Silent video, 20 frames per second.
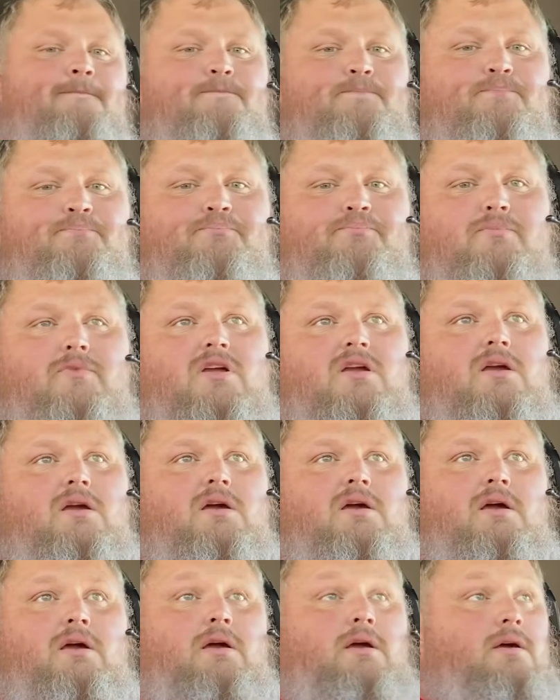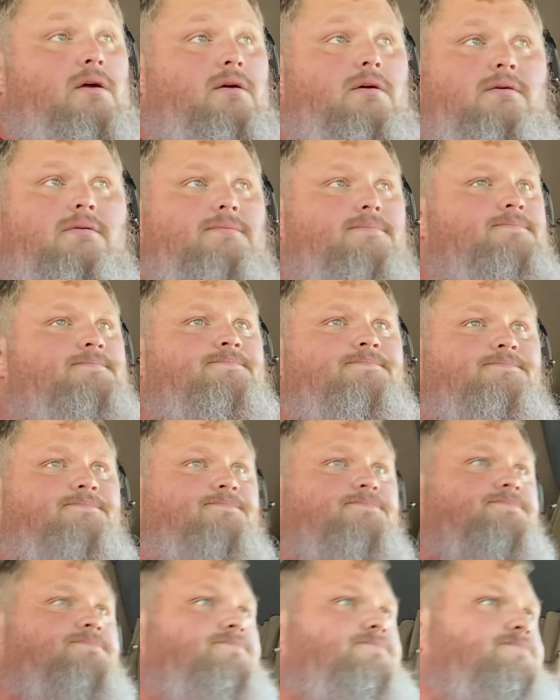
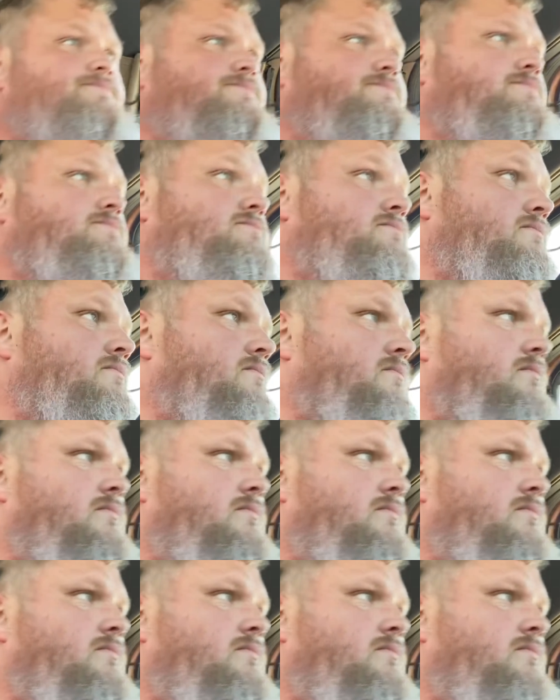Nothing is said.